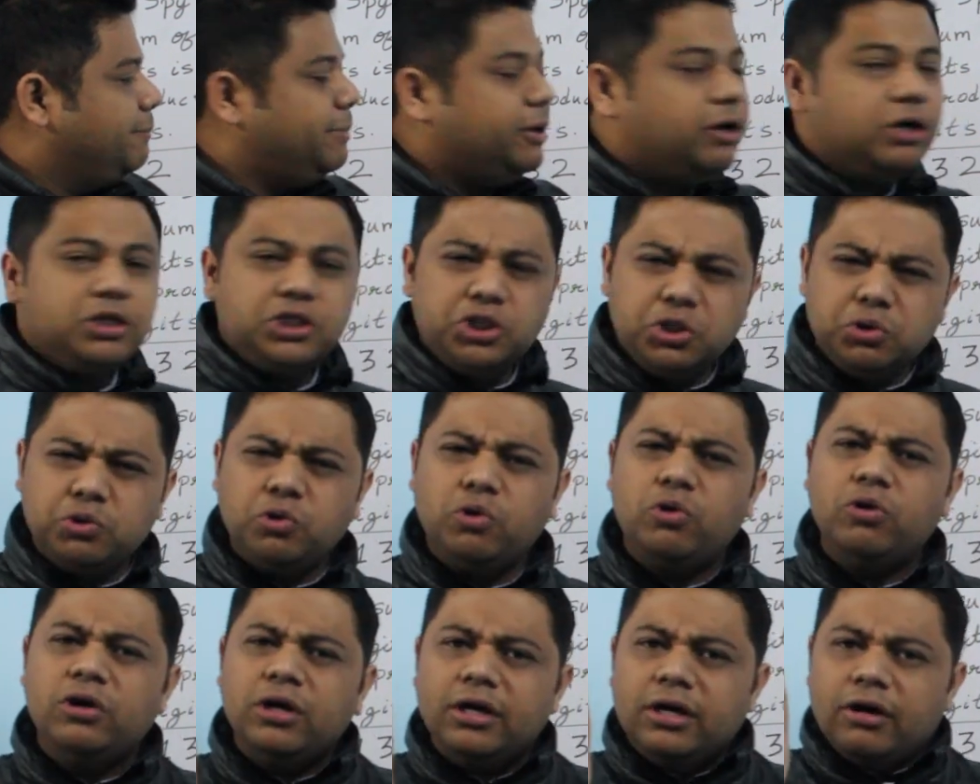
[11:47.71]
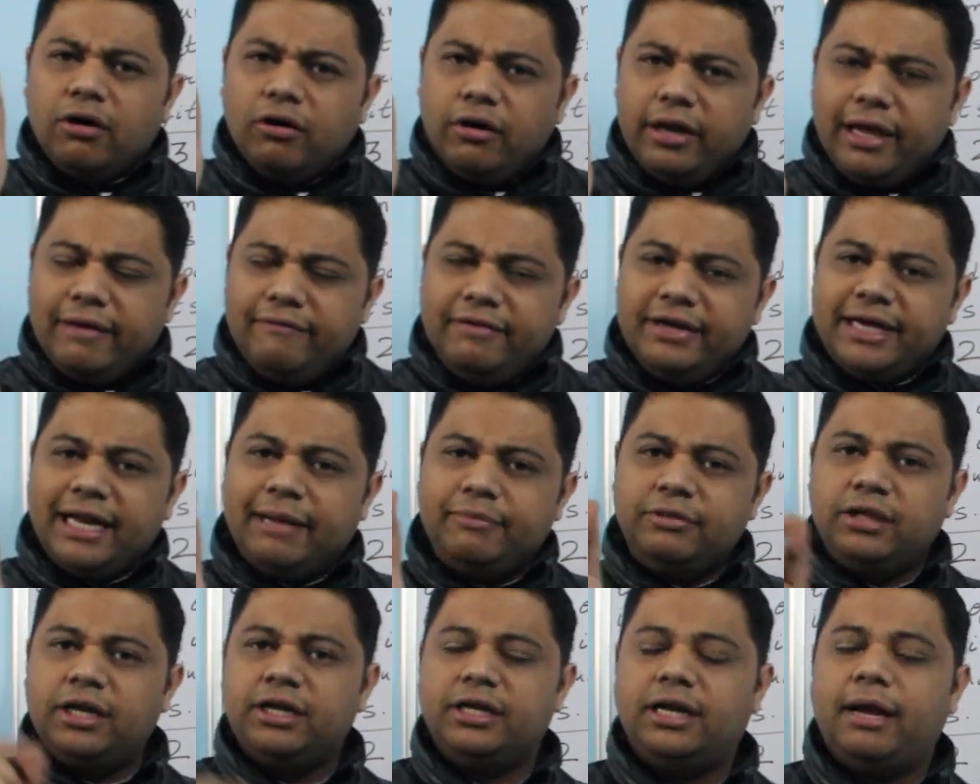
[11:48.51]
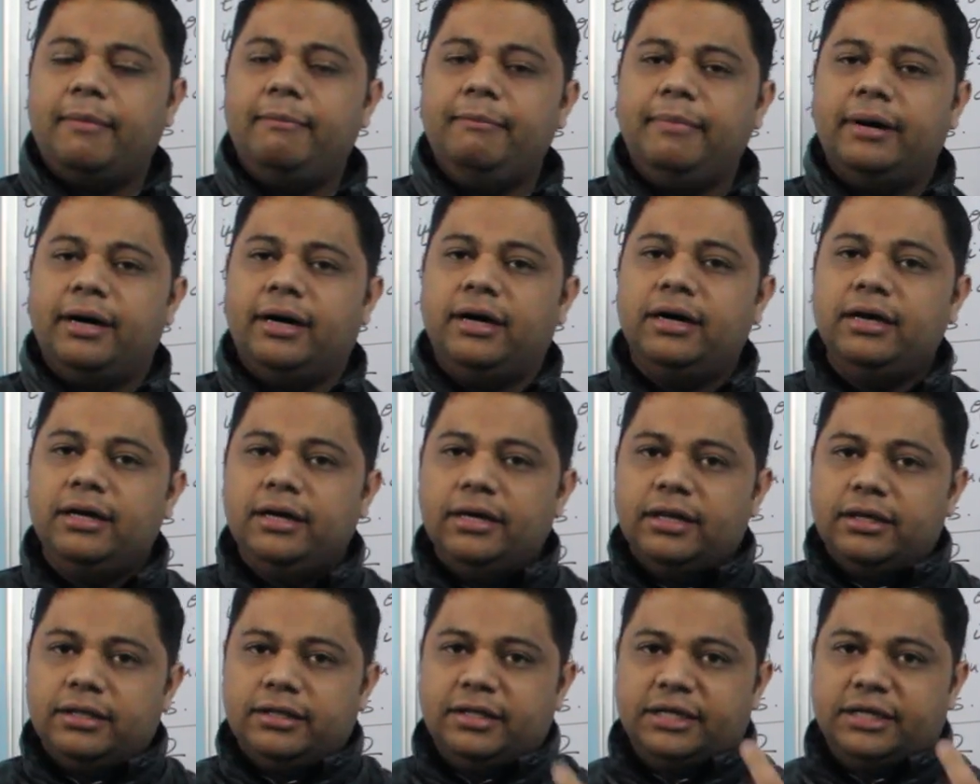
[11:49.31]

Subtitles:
Because you know, every time the number,